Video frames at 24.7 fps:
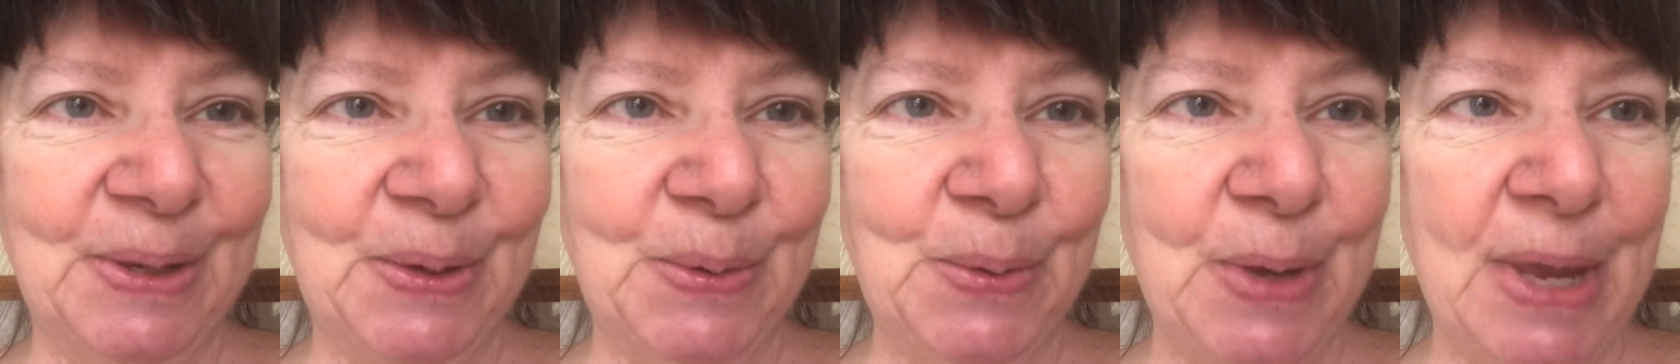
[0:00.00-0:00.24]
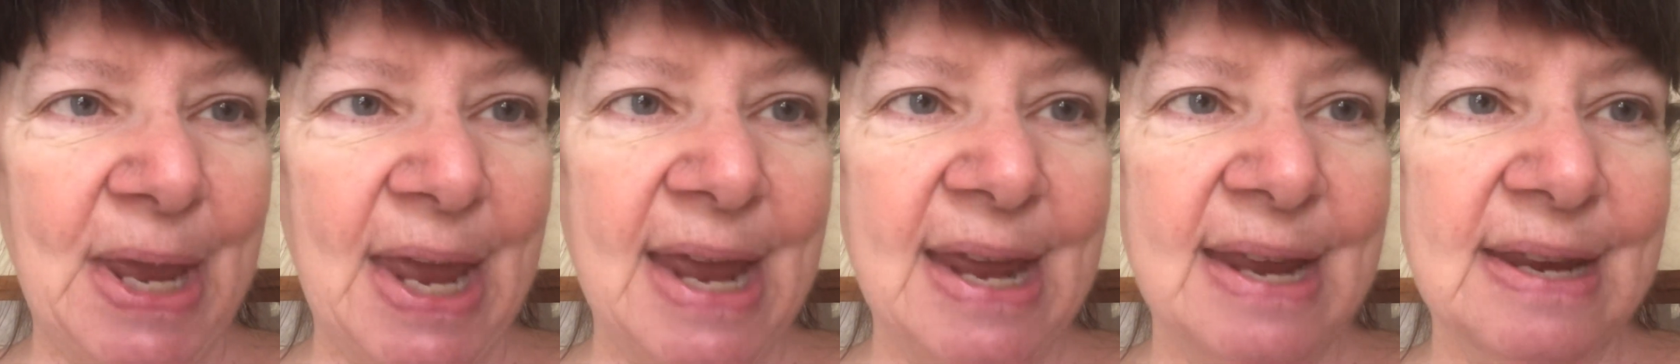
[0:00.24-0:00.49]

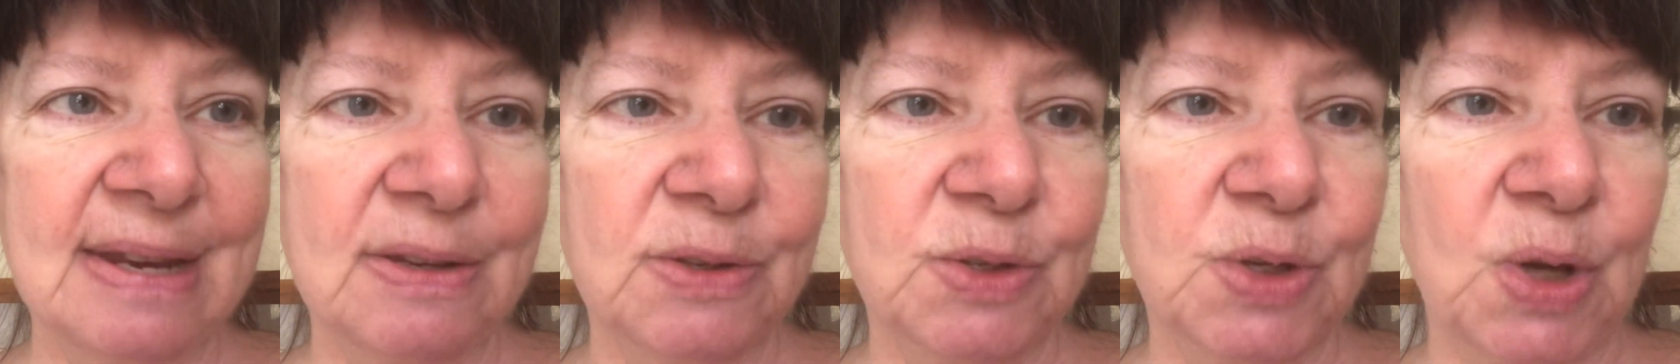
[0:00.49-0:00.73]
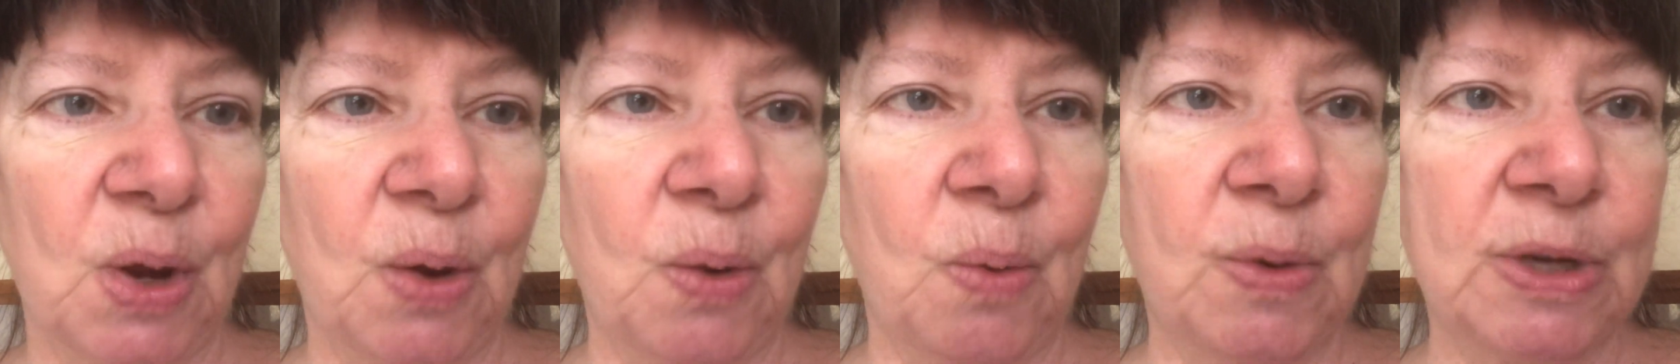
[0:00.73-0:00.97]
Okay,
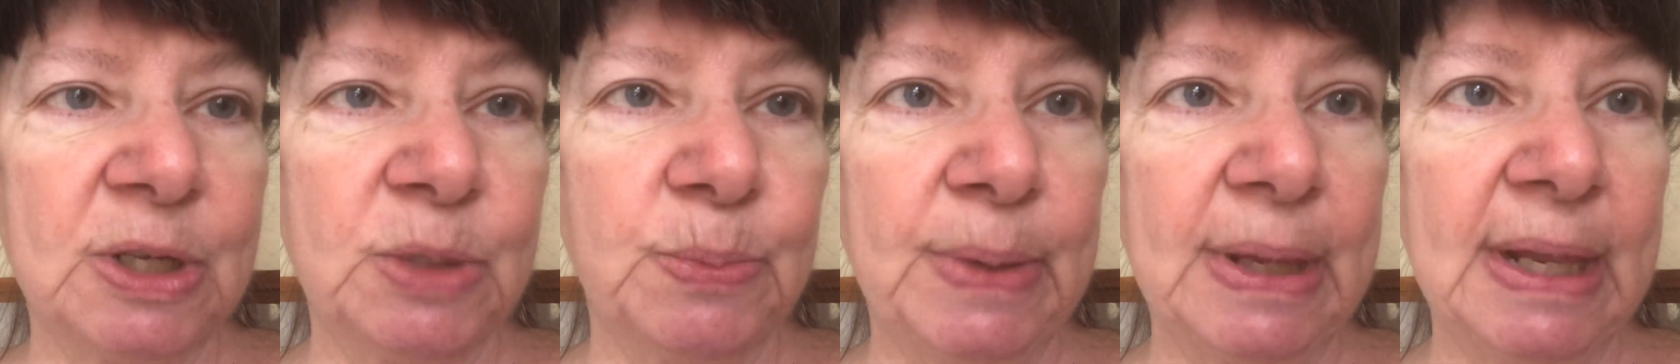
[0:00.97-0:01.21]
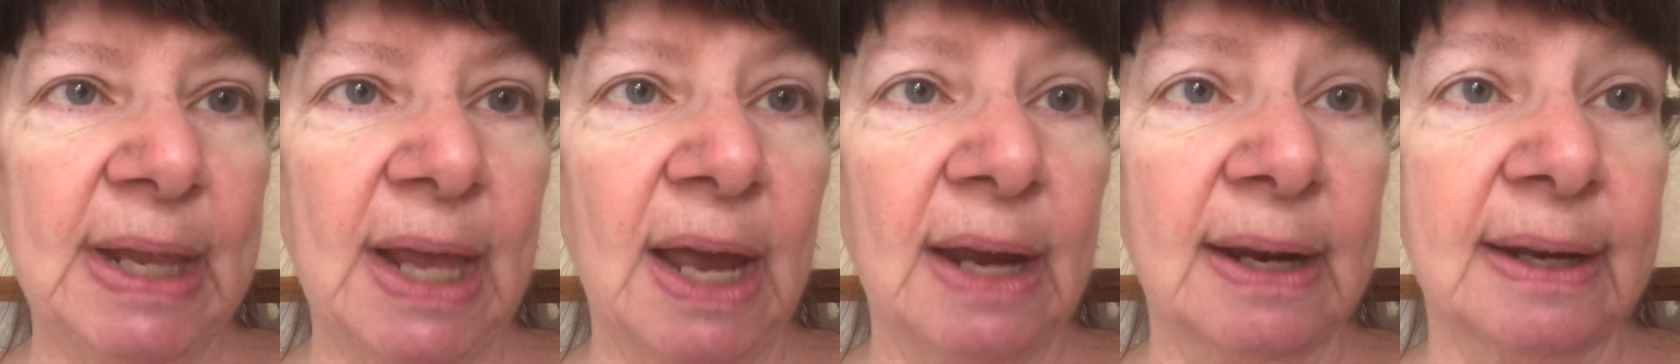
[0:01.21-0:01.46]
so wish
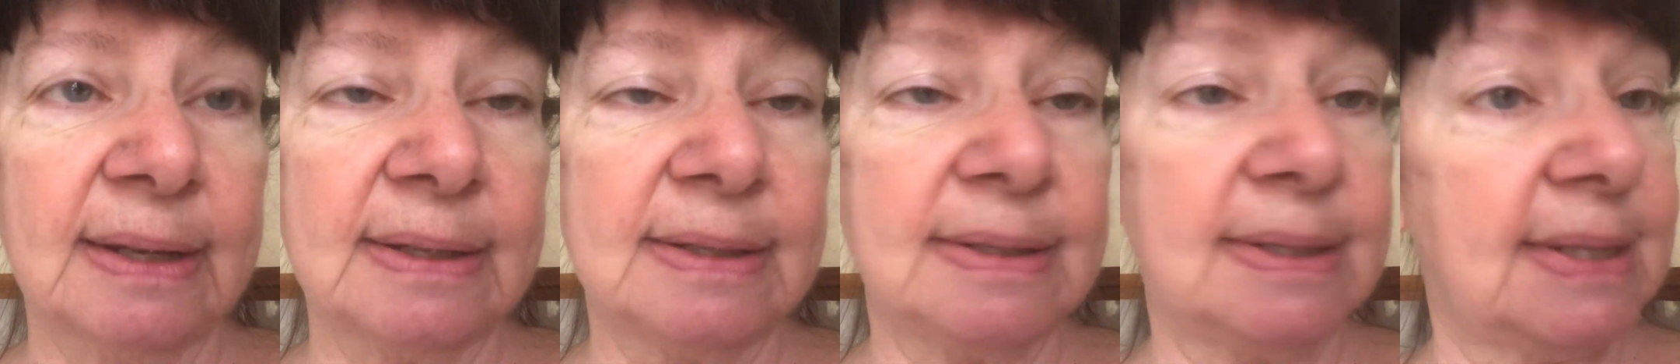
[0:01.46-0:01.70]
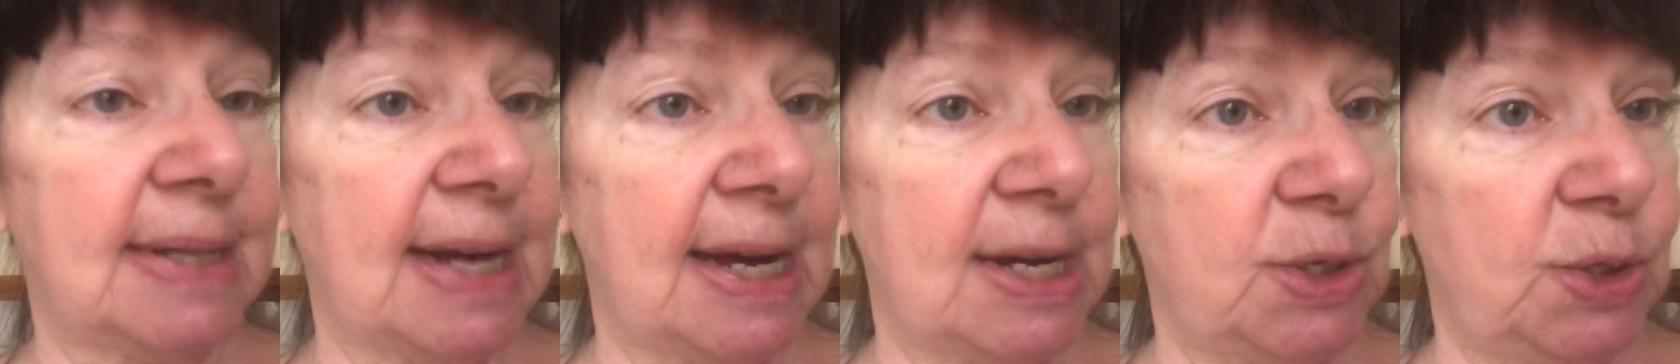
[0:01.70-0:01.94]
me luck
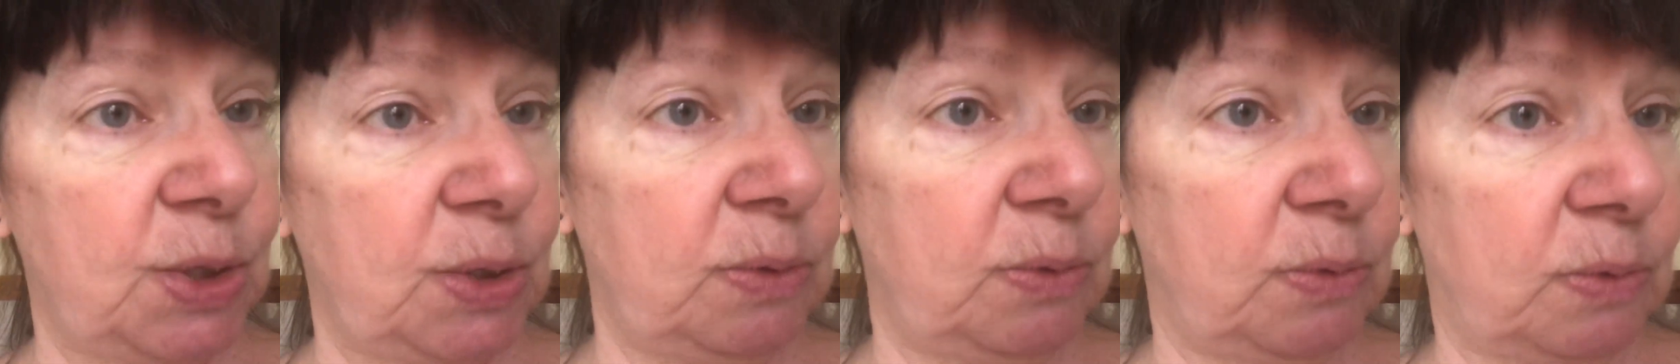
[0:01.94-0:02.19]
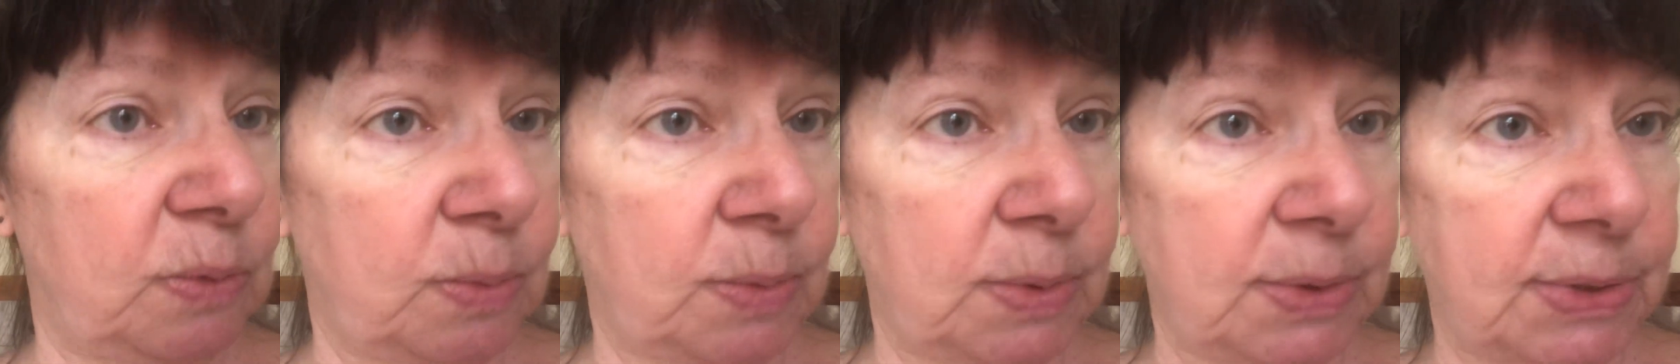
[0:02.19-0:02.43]
and stay
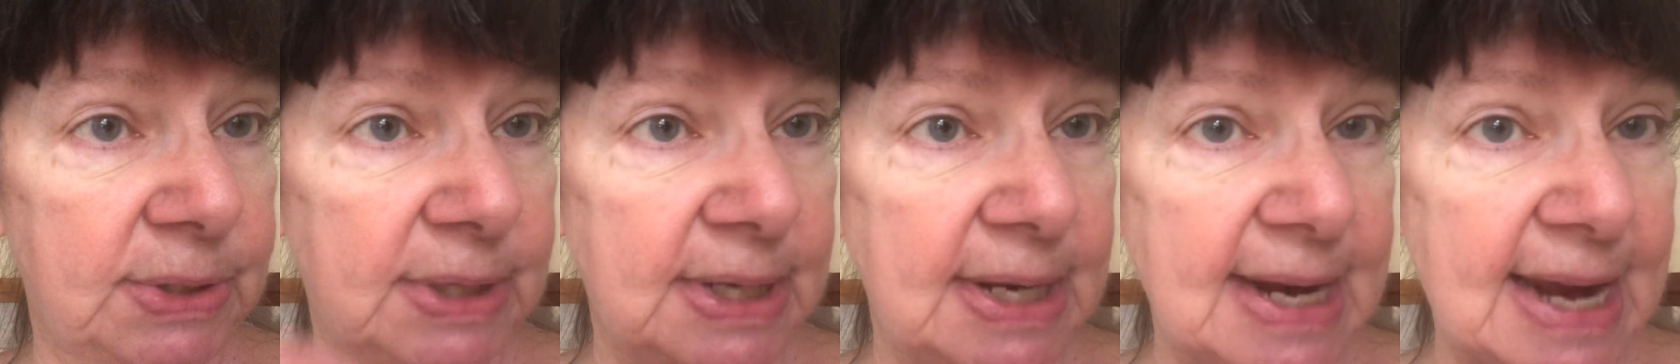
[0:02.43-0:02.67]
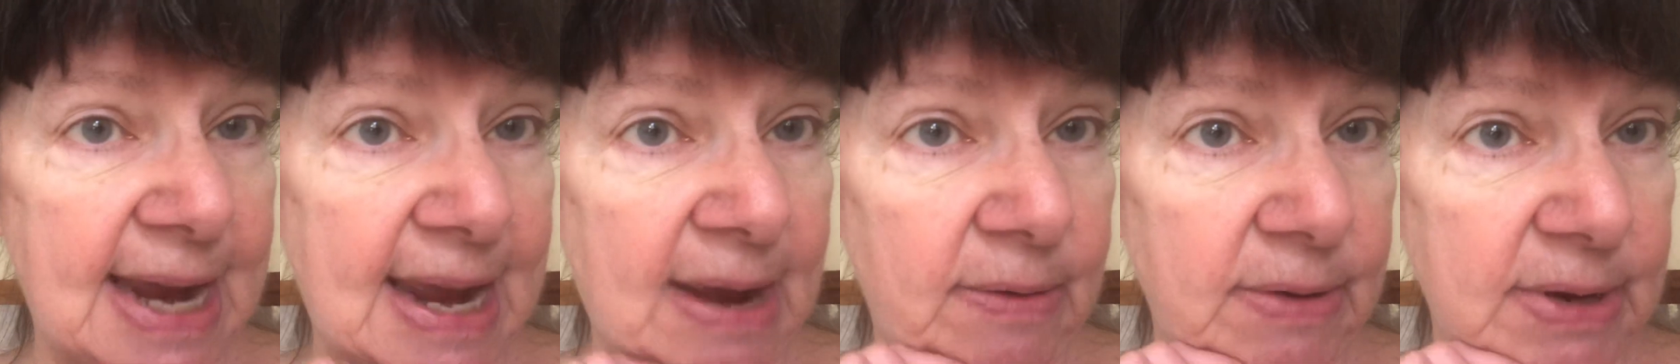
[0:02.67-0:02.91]
tuned. We'll
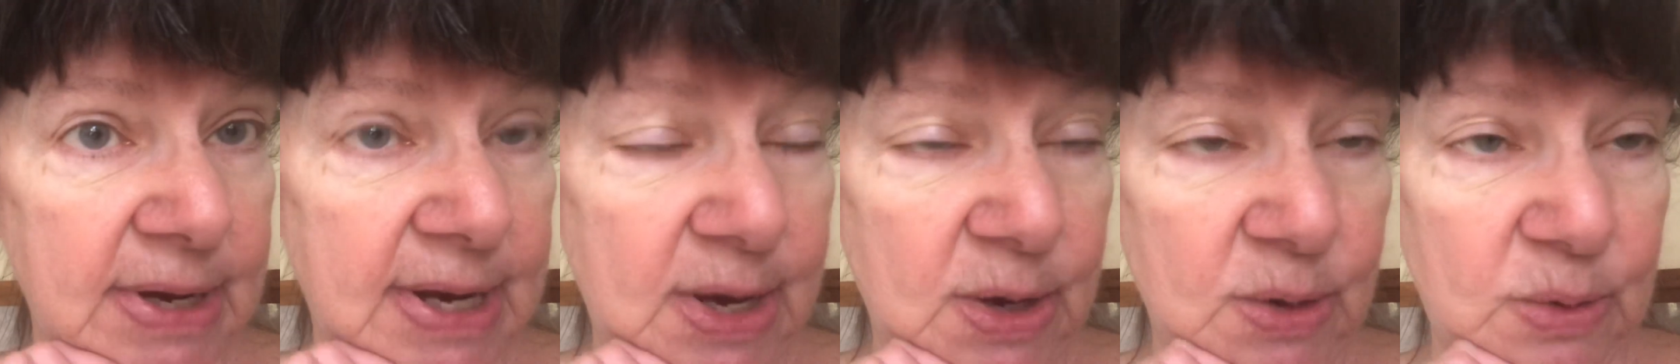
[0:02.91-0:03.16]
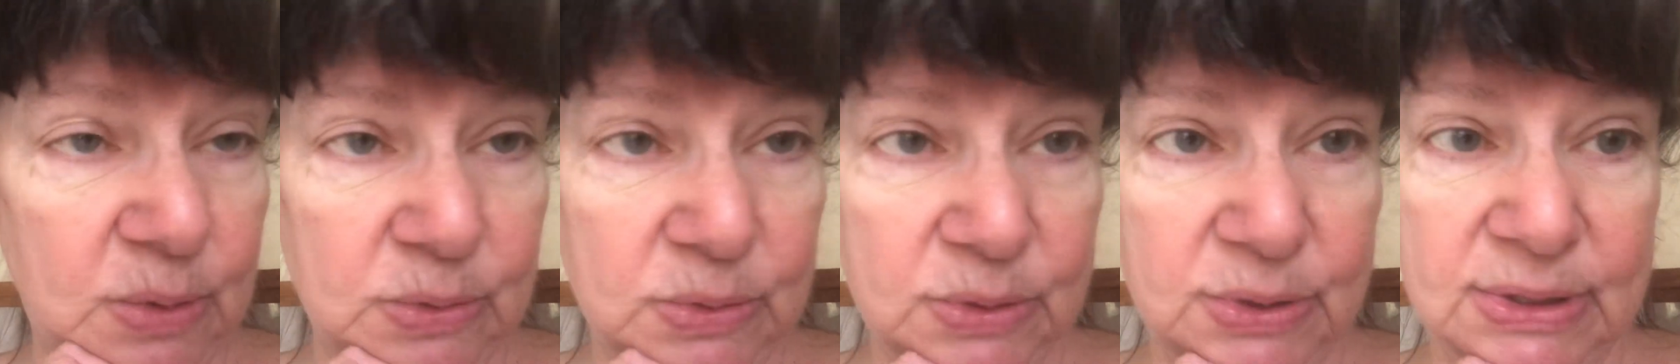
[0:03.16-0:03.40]
see how it
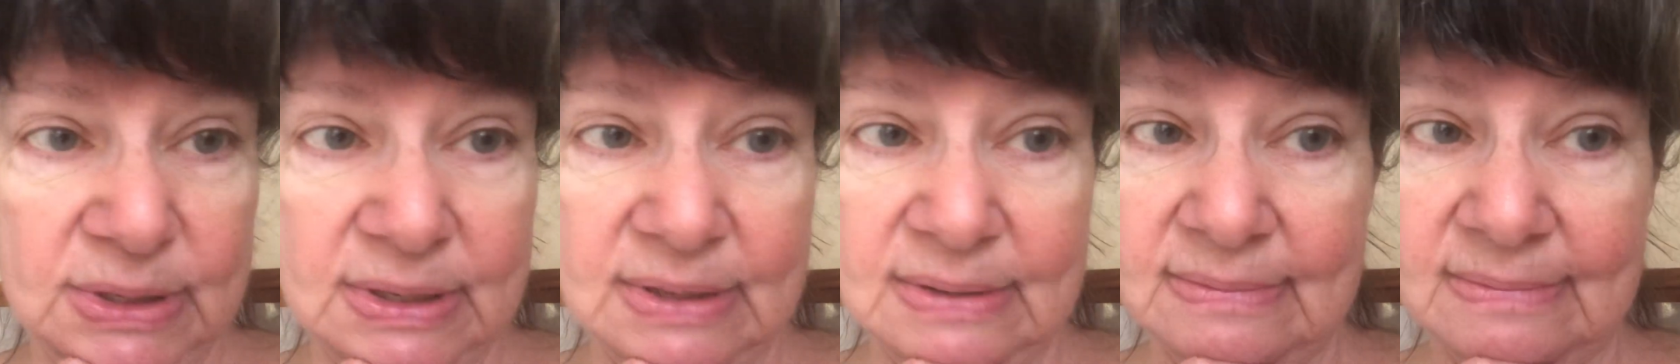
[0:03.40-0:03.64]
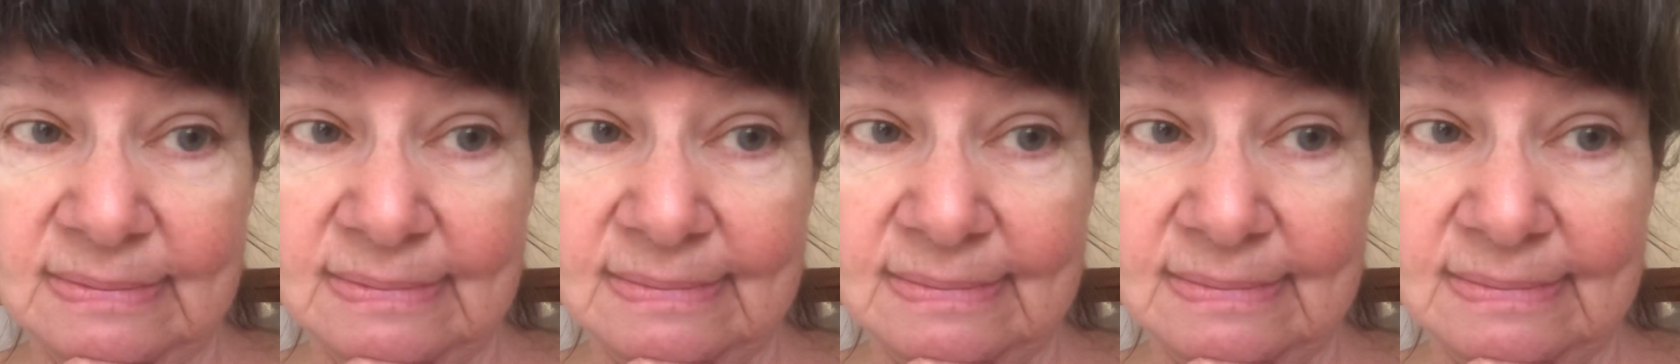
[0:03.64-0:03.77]
goes.